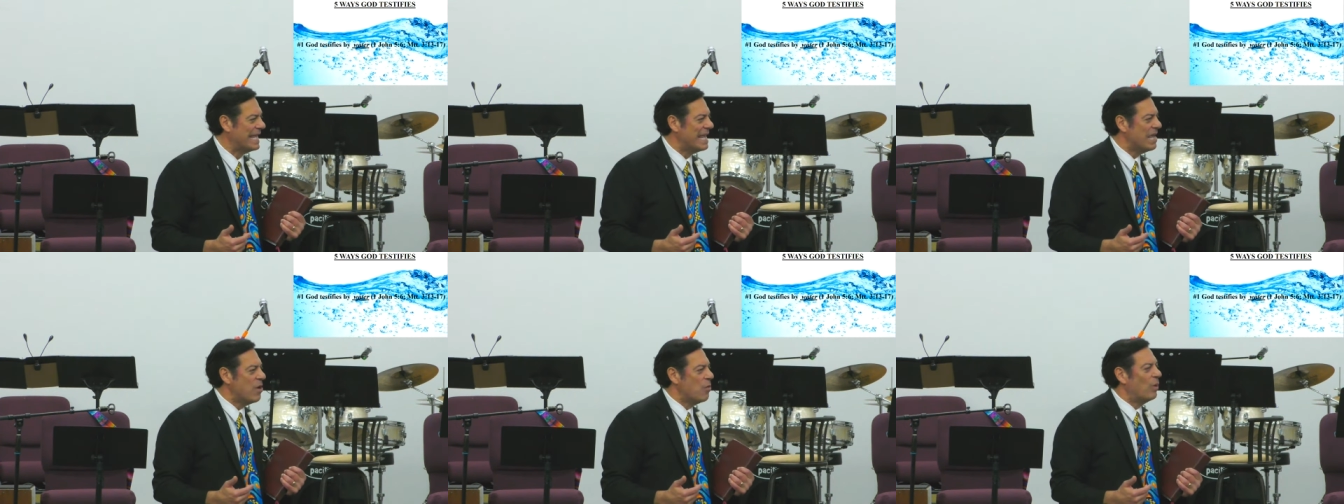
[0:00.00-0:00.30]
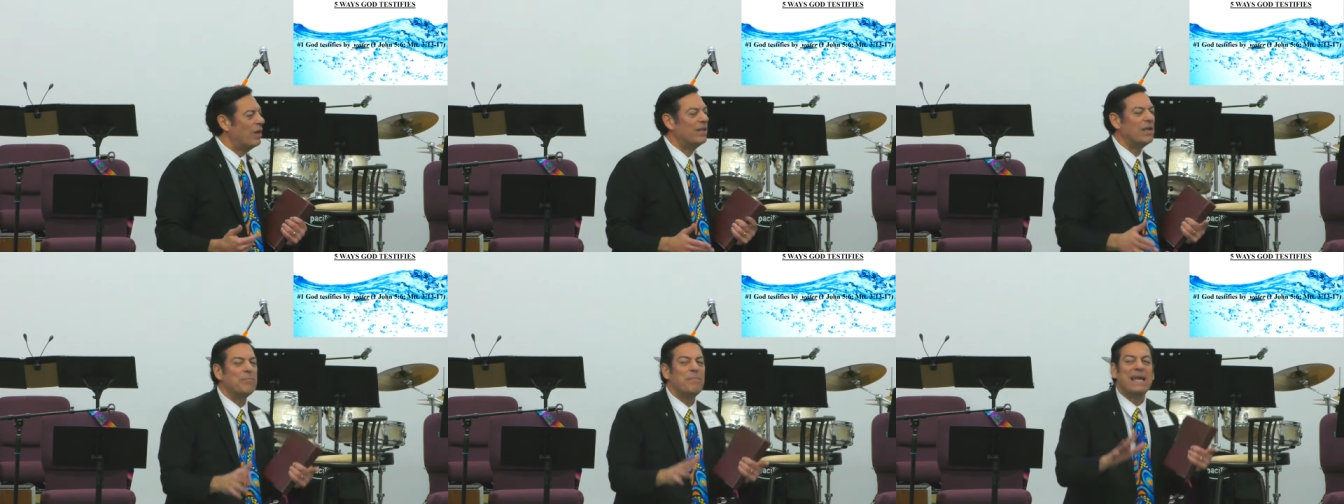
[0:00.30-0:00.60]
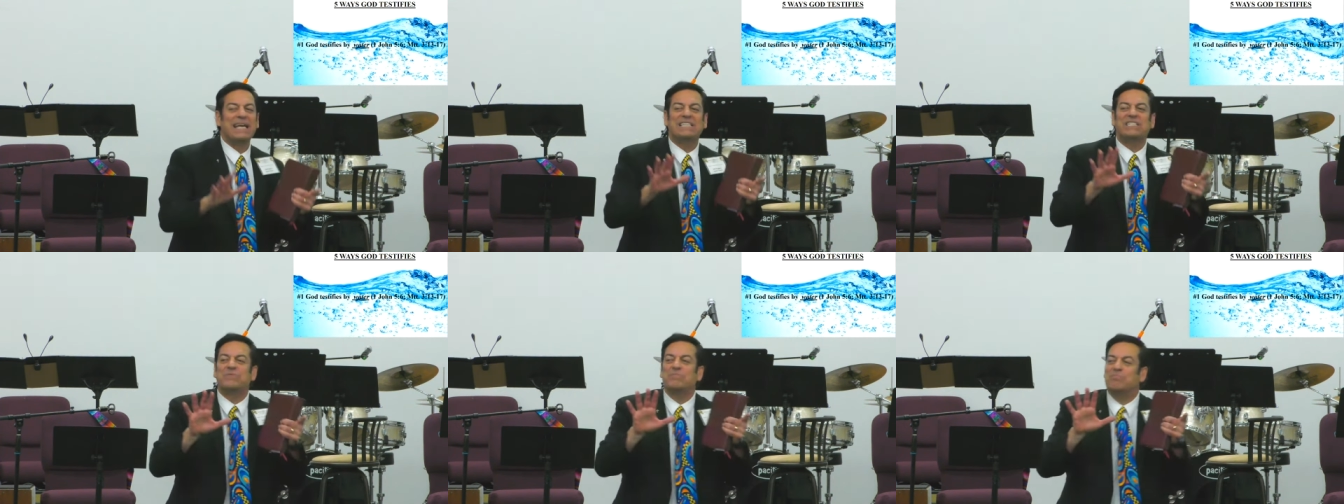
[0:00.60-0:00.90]
Well, it
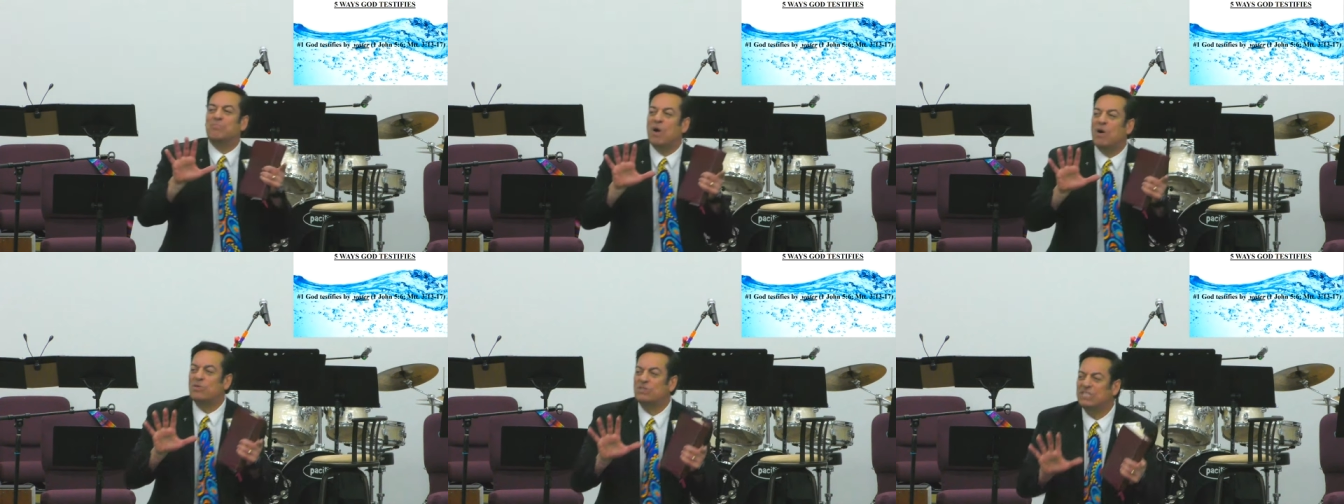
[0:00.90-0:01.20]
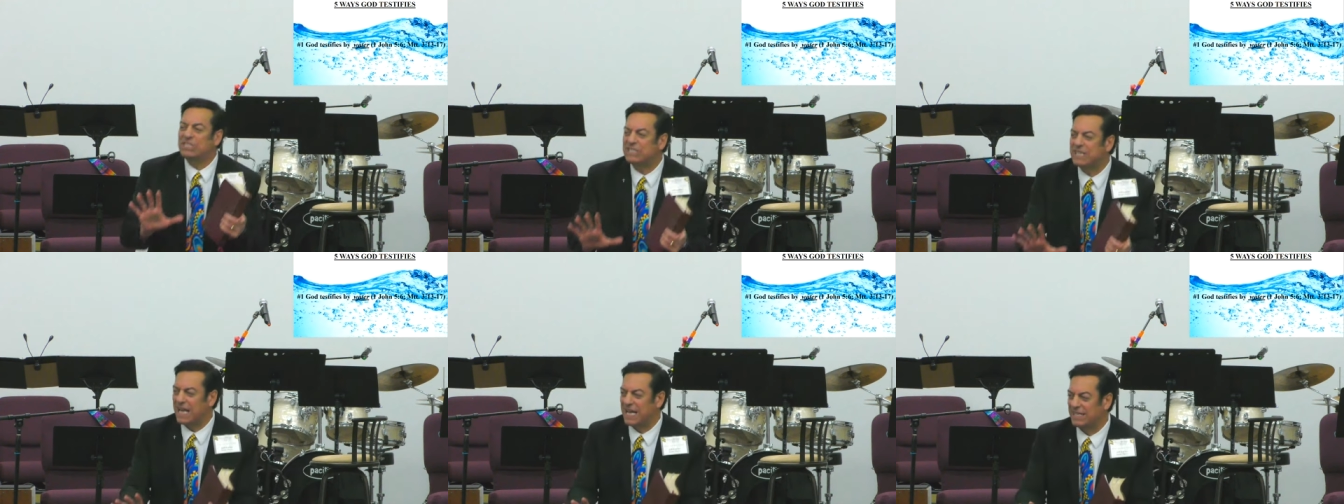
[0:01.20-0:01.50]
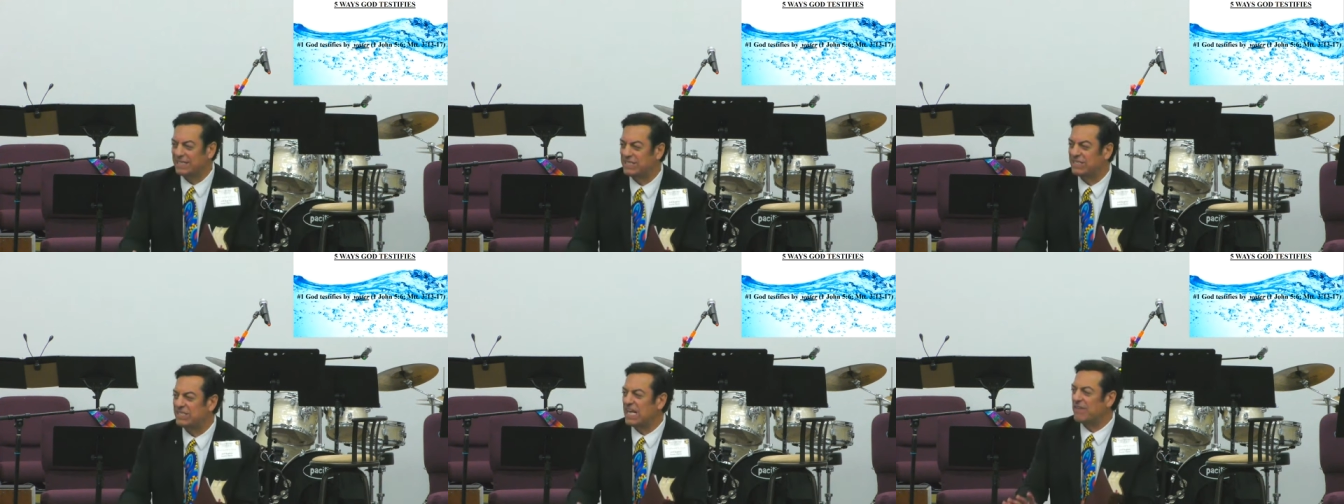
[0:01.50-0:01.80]
makes most
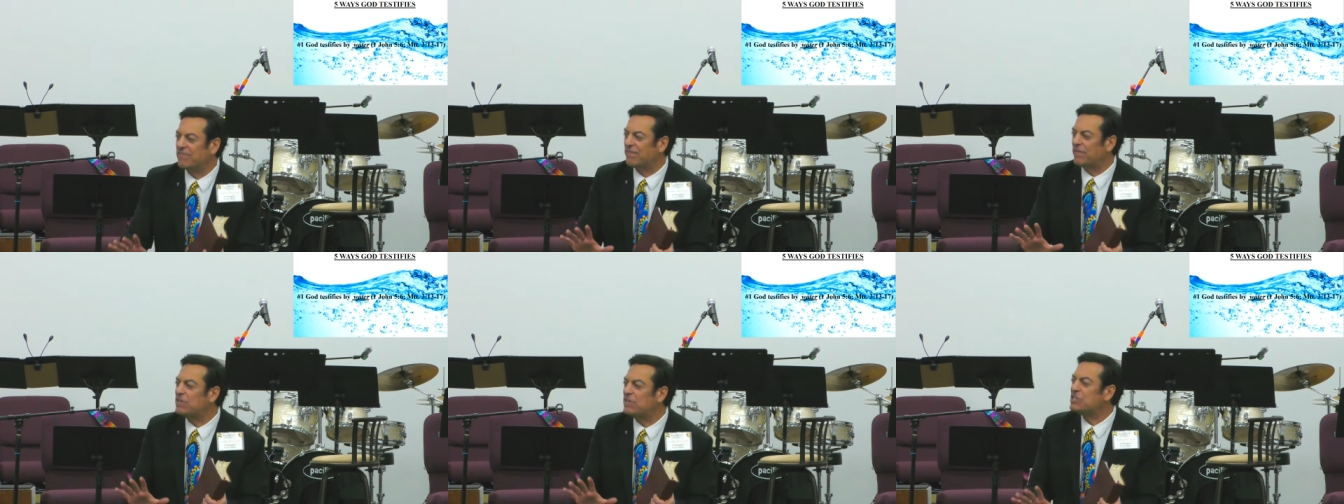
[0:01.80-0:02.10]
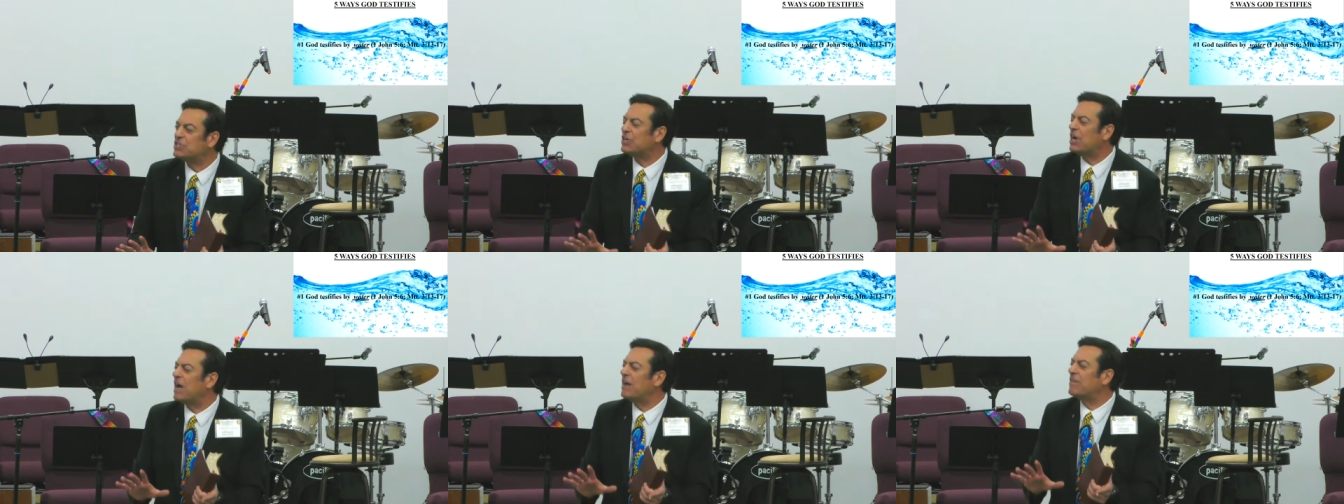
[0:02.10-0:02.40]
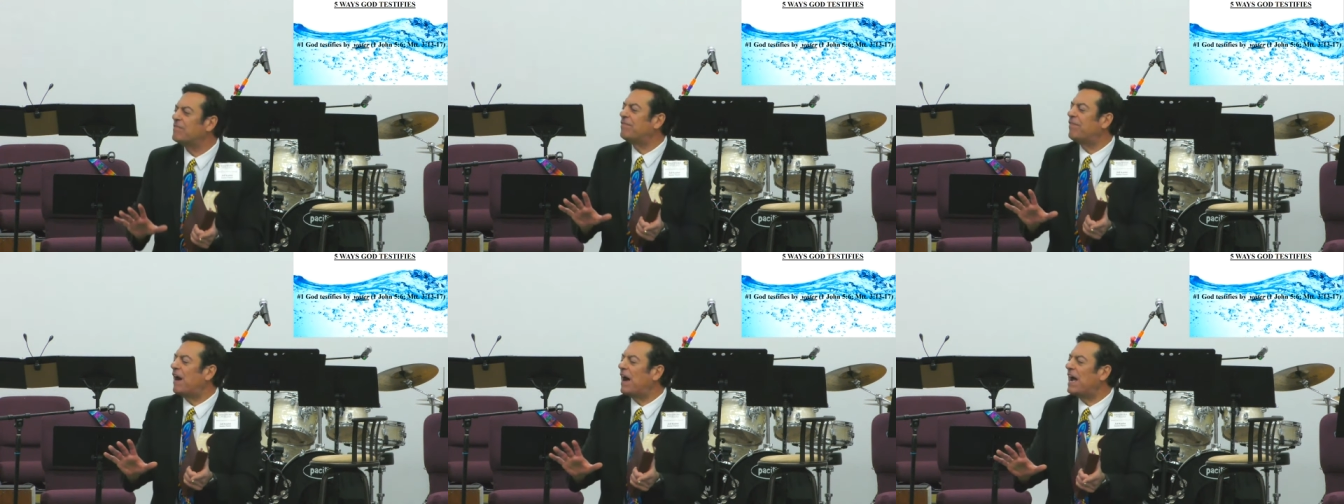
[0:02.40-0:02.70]
sense that 1 John
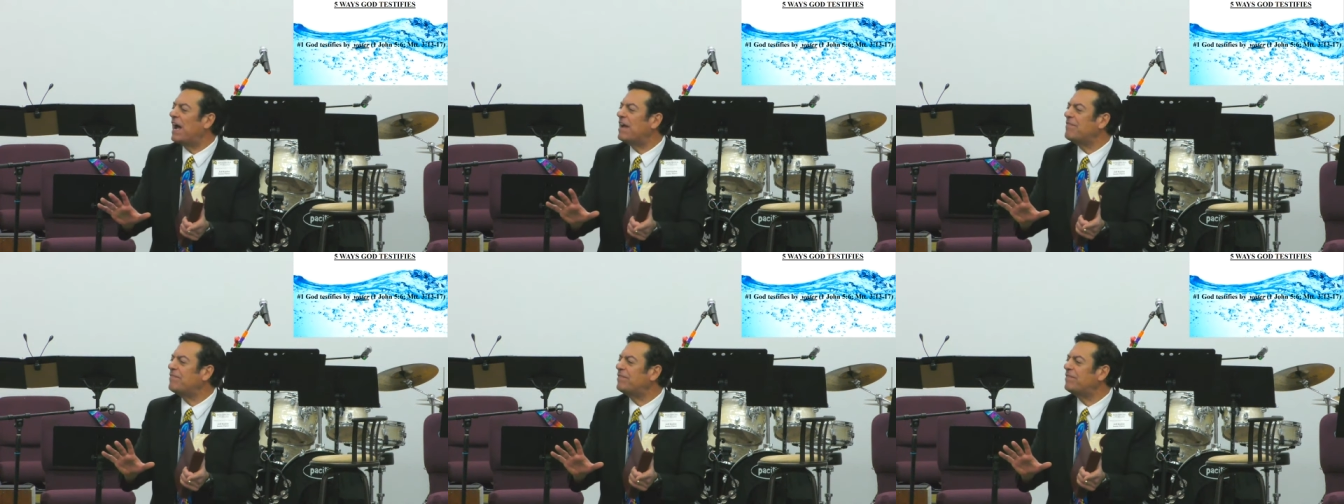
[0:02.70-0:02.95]
5,